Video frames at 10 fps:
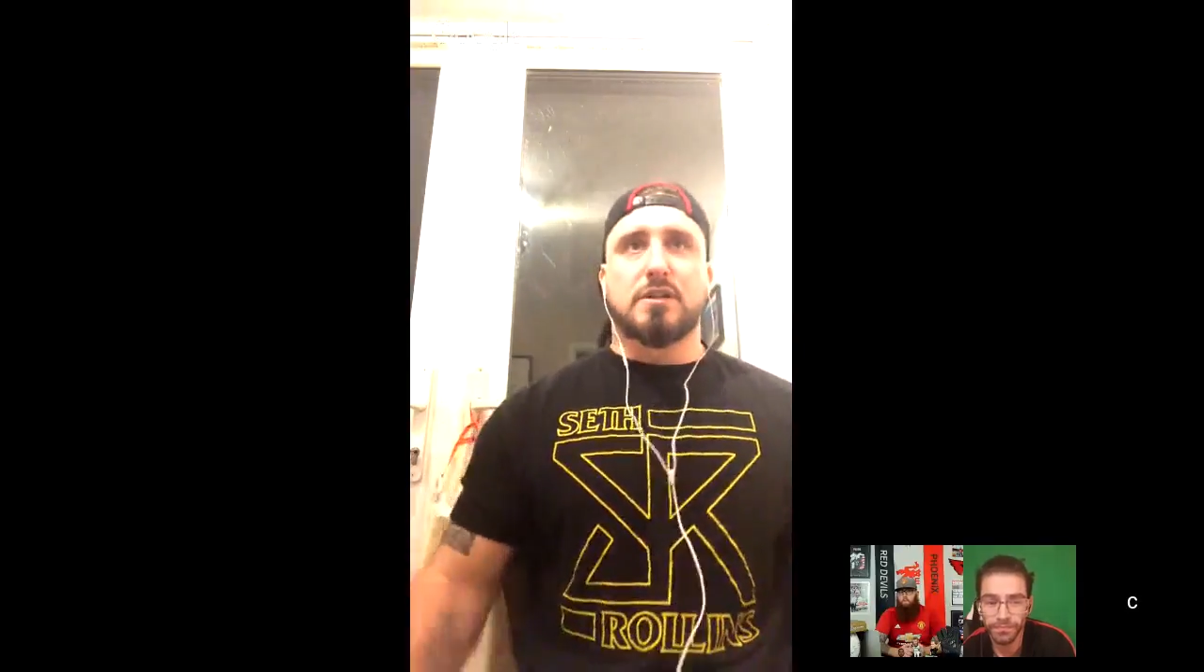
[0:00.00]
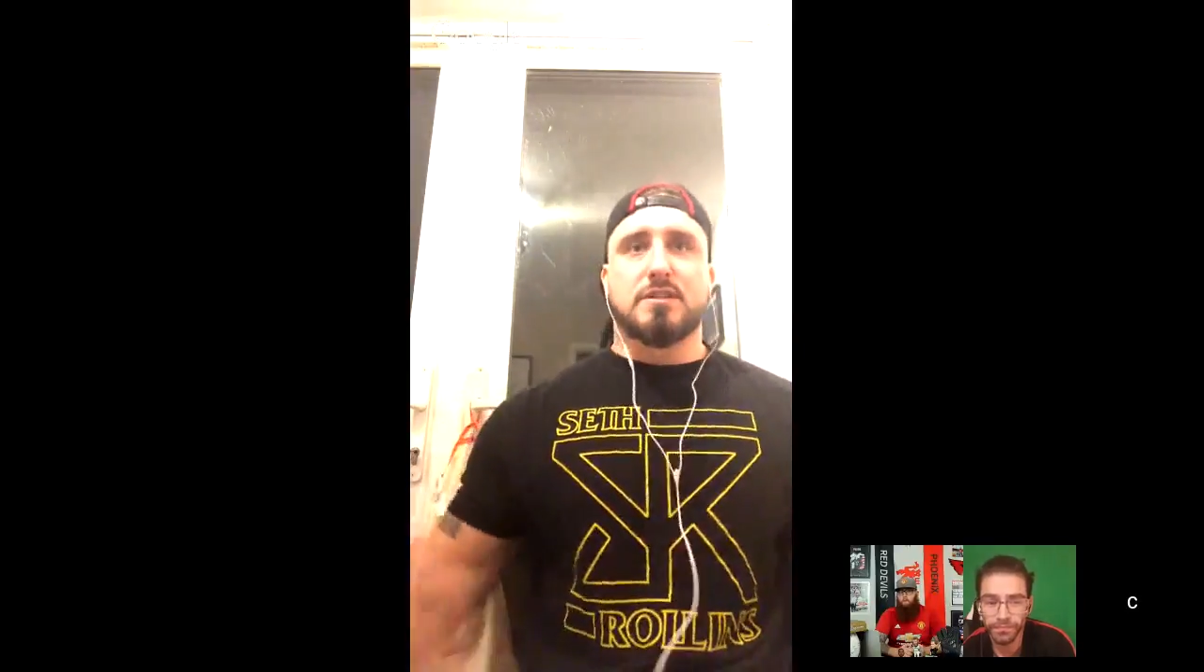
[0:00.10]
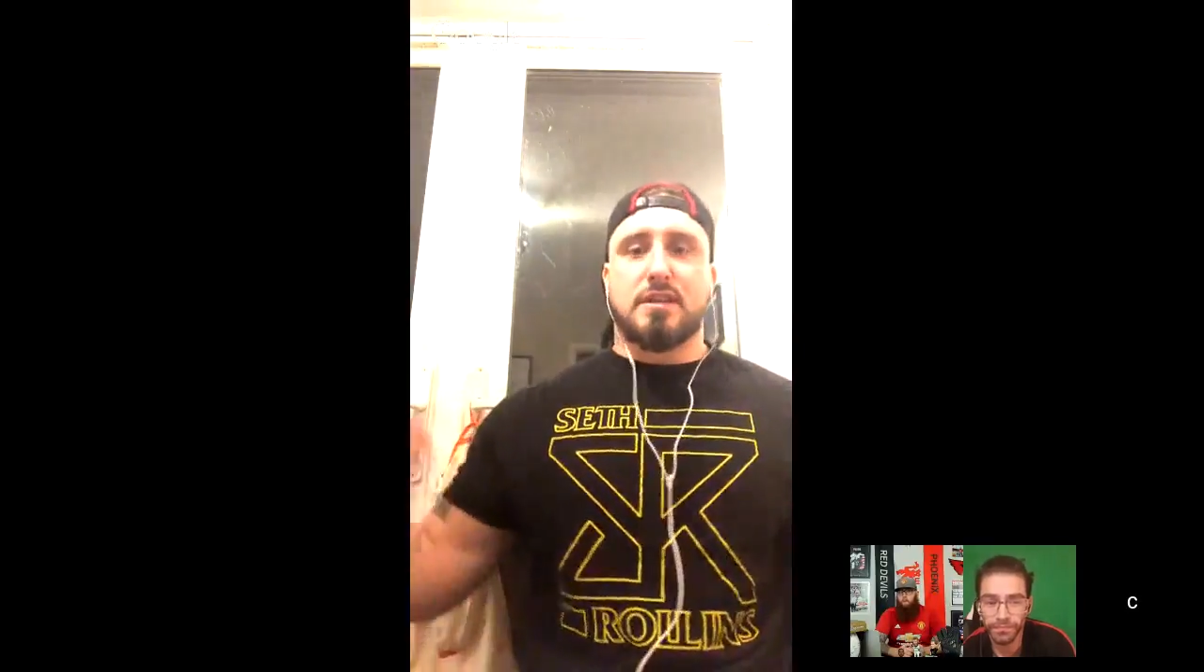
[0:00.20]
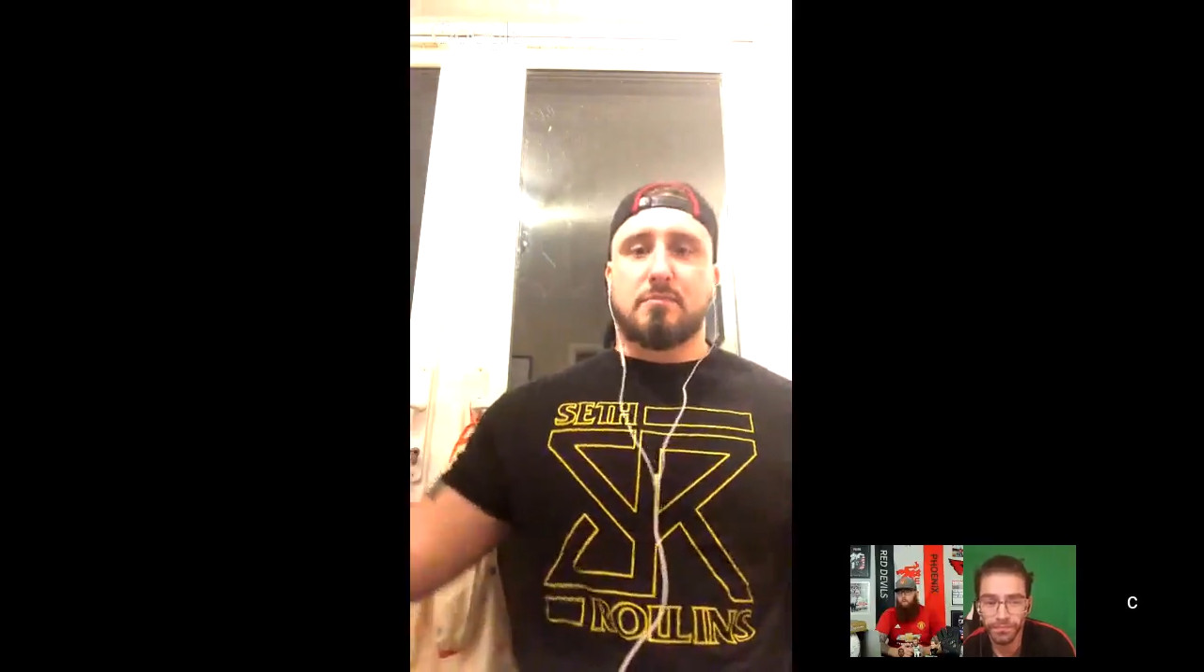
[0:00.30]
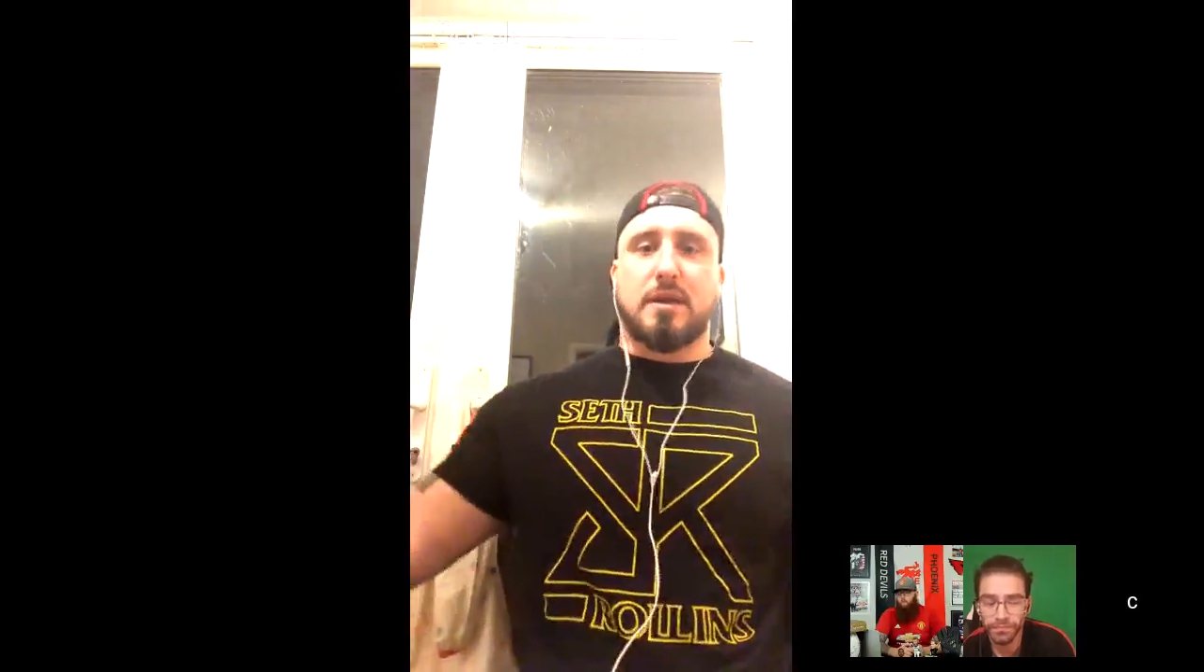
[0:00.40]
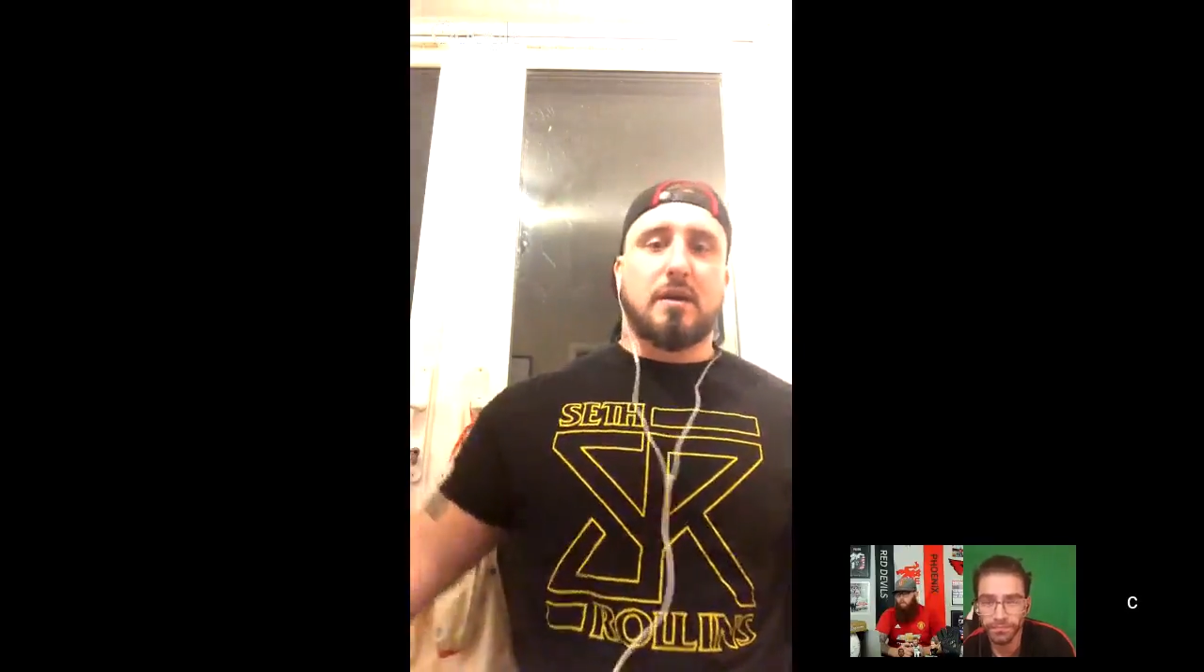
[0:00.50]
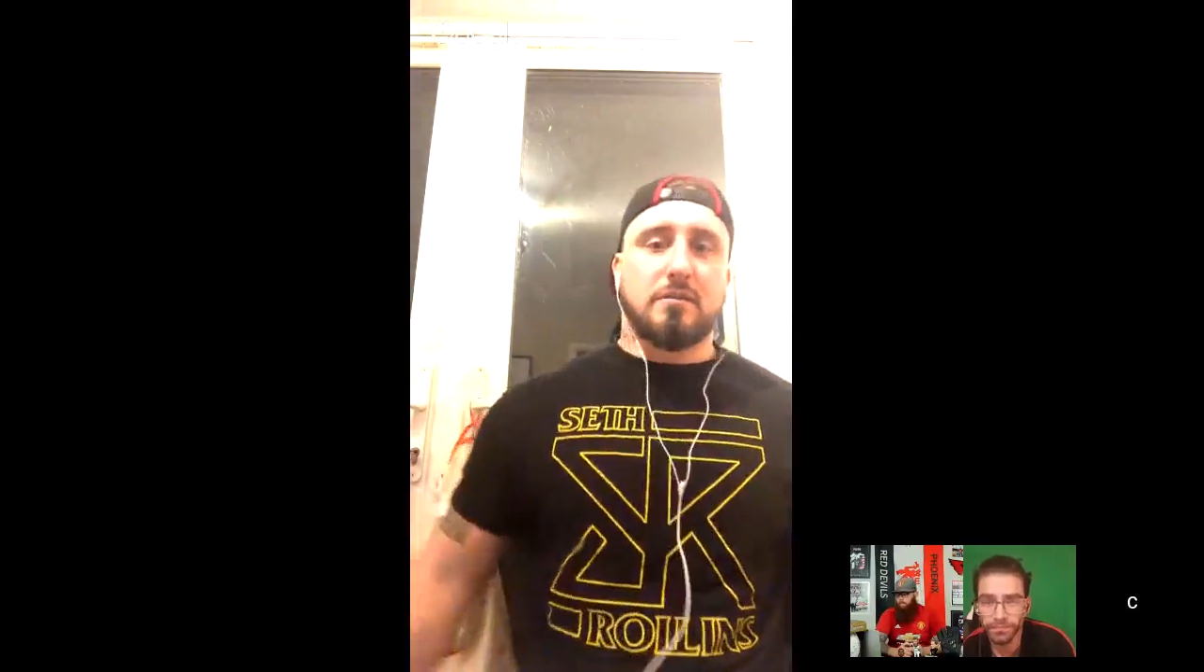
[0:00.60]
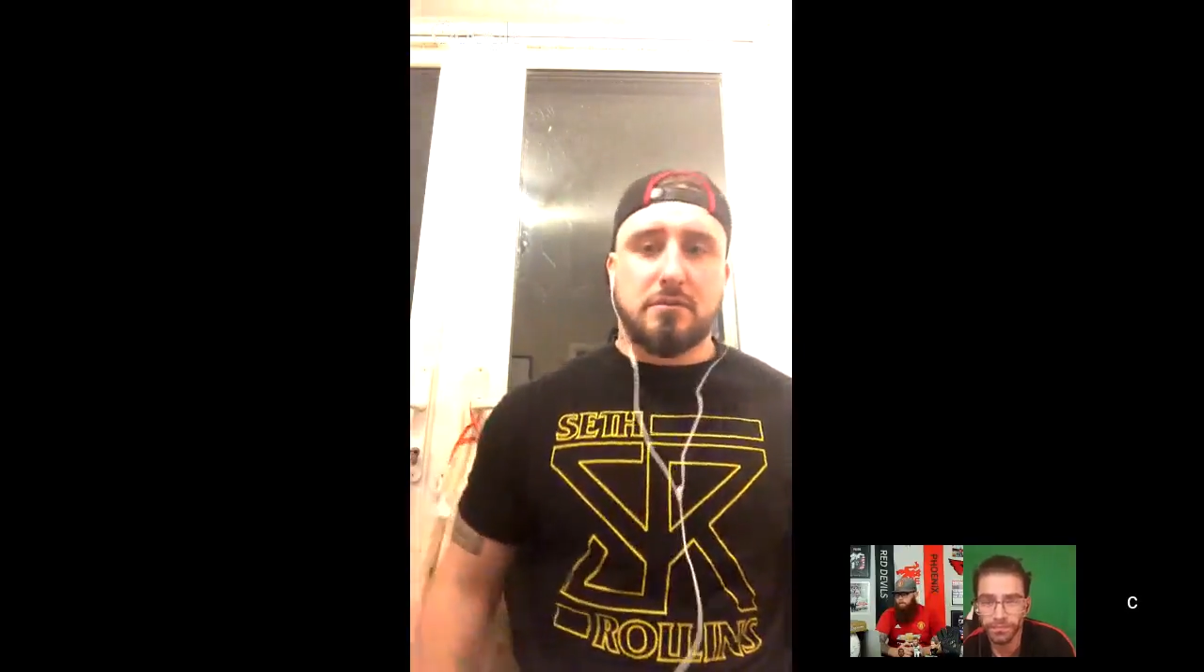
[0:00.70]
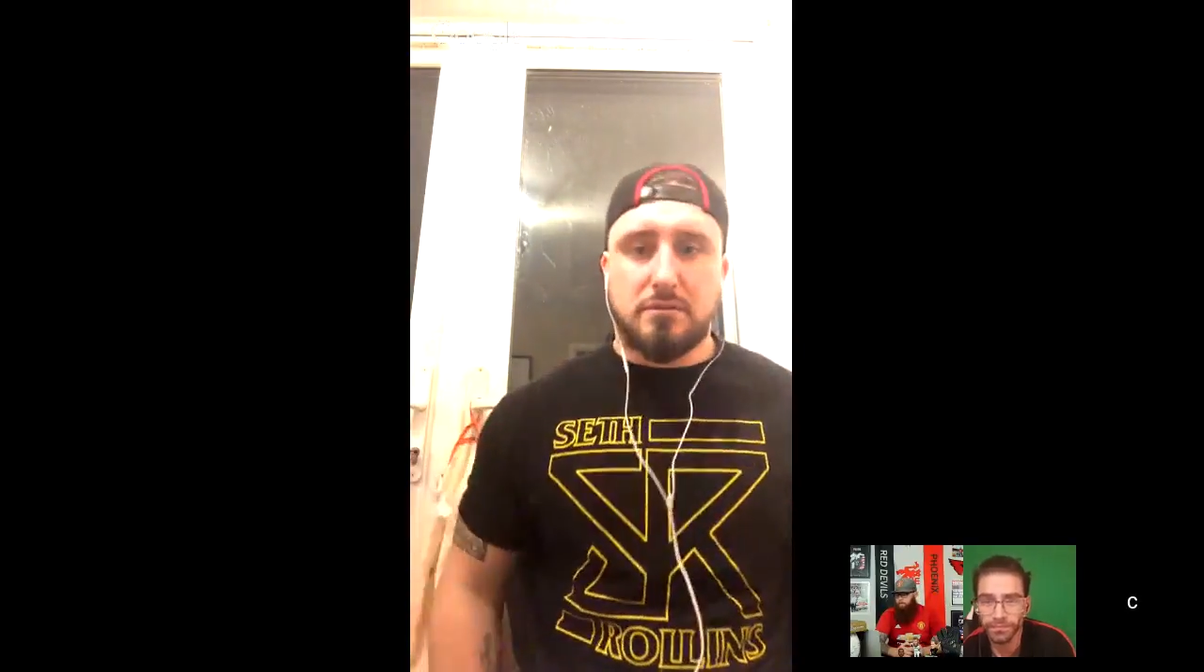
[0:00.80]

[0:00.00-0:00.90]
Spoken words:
team now.